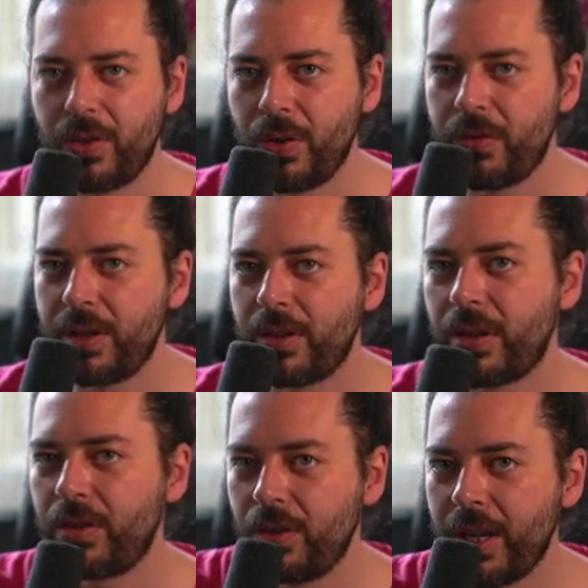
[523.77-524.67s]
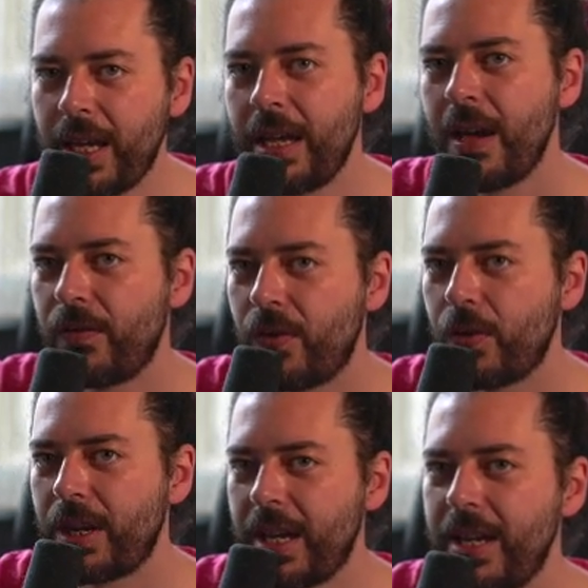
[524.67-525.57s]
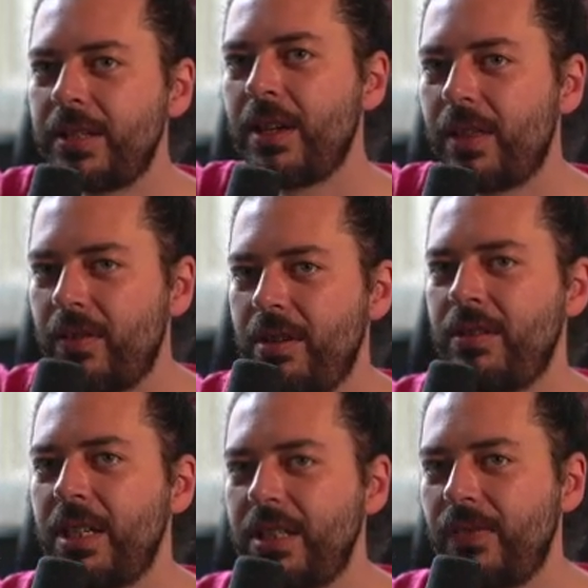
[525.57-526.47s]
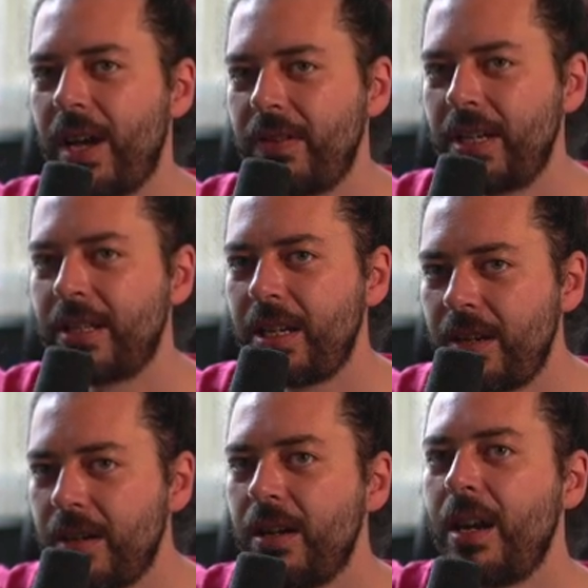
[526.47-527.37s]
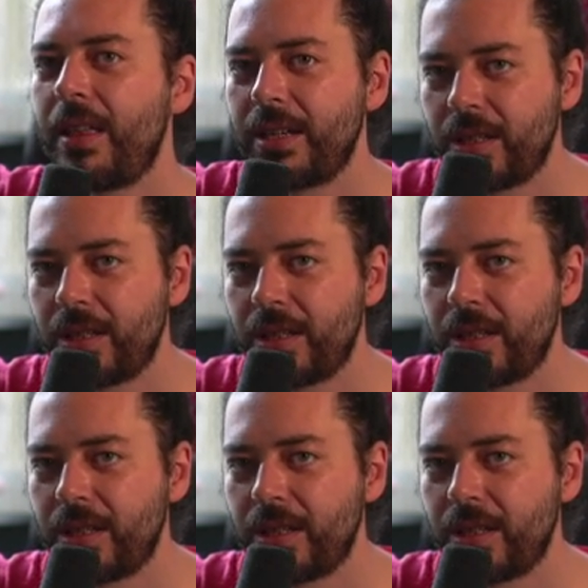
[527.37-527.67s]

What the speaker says: 200 on the 2-day, 4 days, 365 days in a year. That's